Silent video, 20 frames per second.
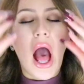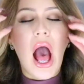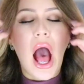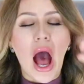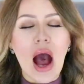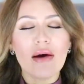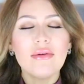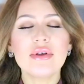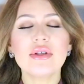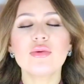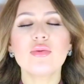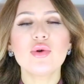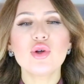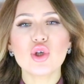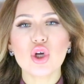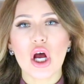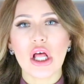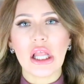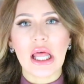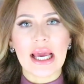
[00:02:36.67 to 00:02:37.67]
I was
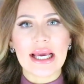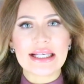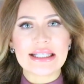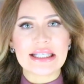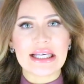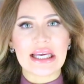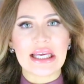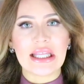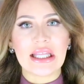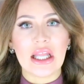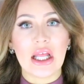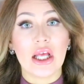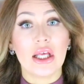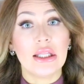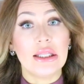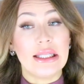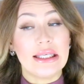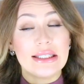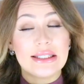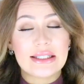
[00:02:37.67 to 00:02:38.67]
visualizing
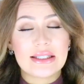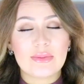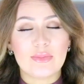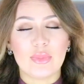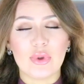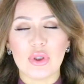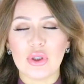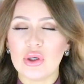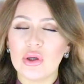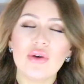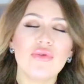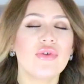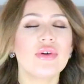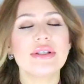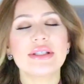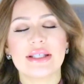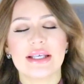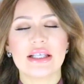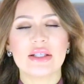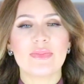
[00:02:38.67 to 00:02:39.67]
this beautiful
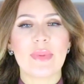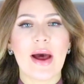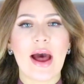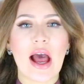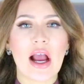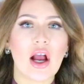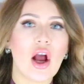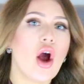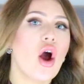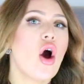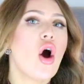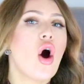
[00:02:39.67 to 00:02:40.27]
6-pack